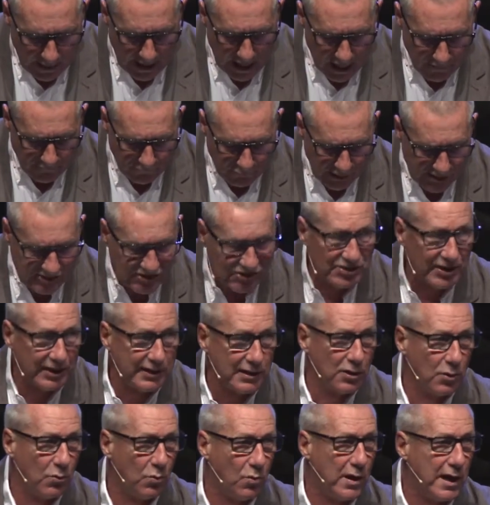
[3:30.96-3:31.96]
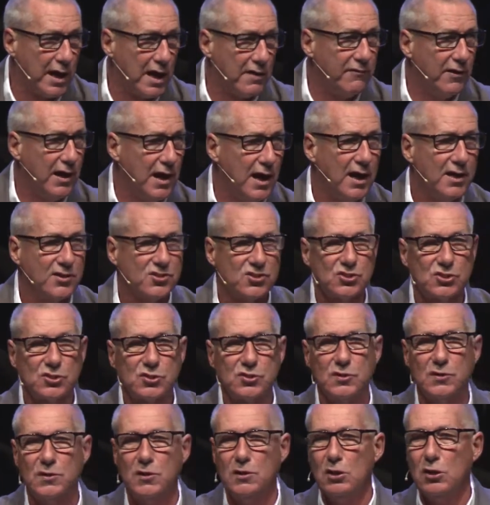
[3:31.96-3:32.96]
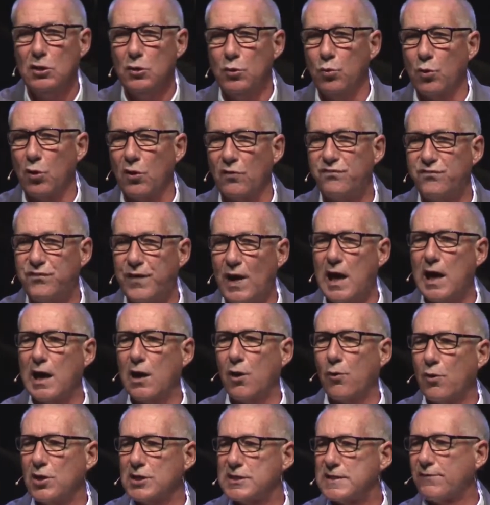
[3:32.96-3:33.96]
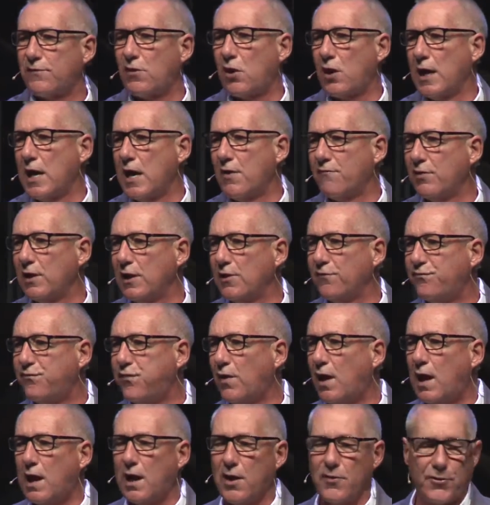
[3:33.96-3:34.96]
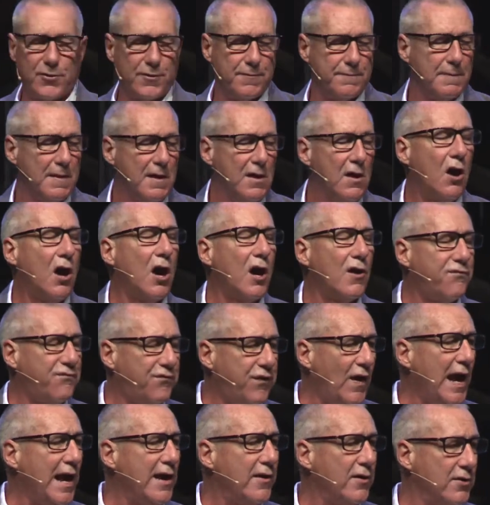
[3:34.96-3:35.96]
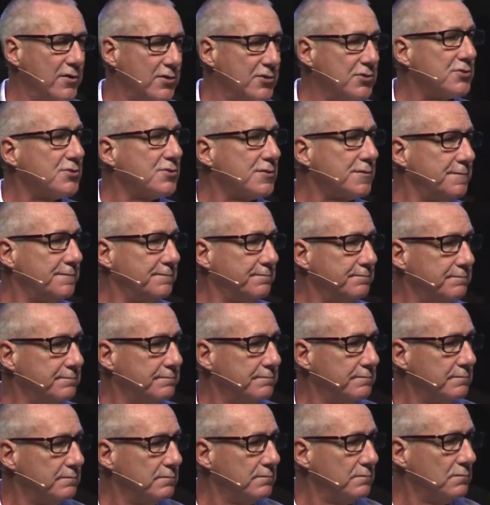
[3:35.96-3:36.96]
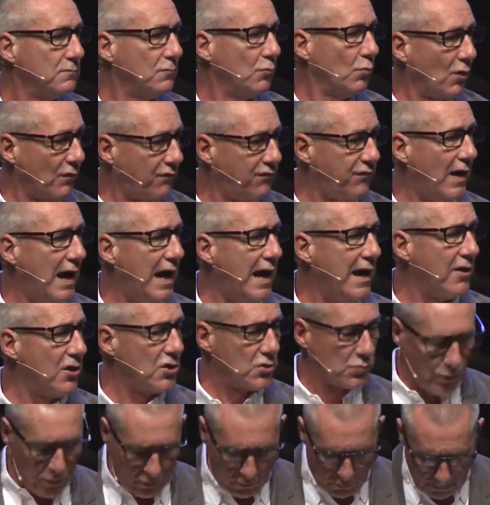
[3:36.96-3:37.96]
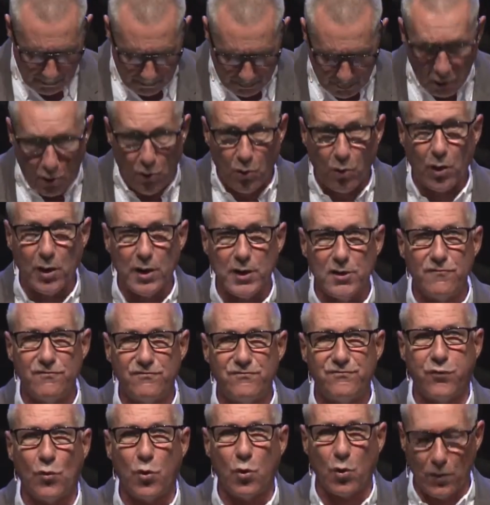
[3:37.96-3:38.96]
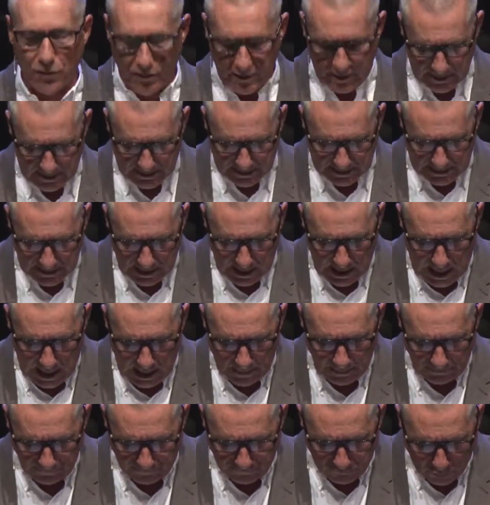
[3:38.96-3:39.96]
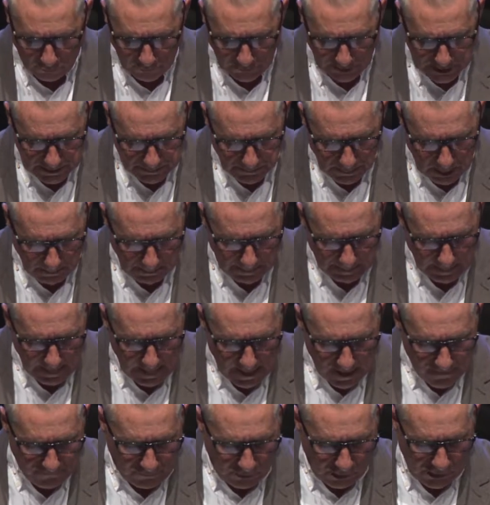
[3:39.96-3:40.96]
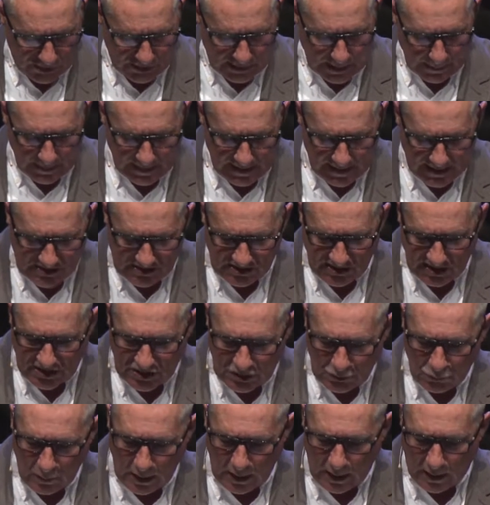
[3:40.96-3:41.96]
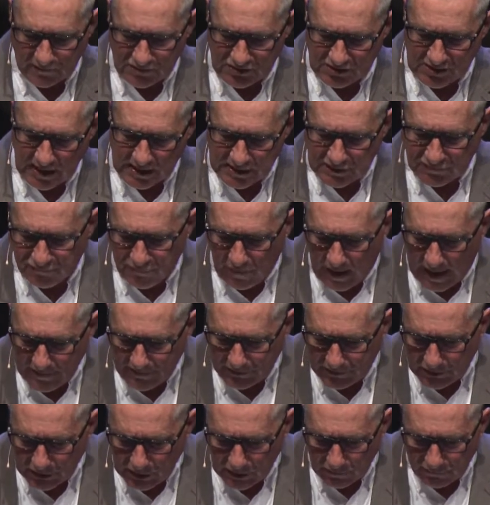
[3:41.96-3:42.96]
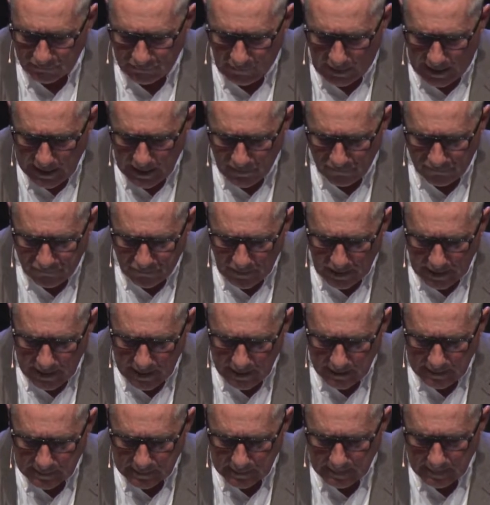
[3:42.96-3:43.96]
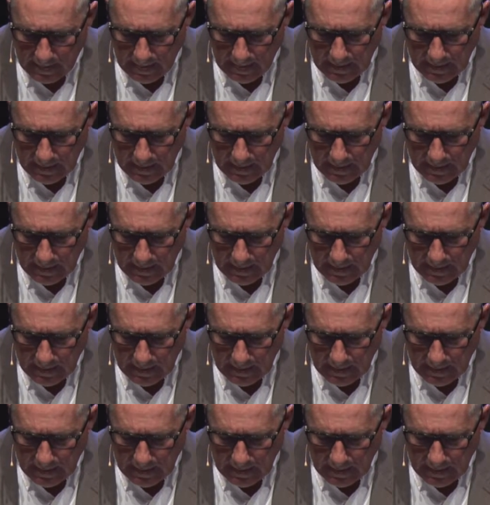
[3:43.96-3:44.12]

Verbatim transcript: every single one of us who are followers of our Heavenly Father are fighters. We're fighters. We were born for this time and for this moment. 1 Timothy 6:12 says, "Fight the good fight of faith.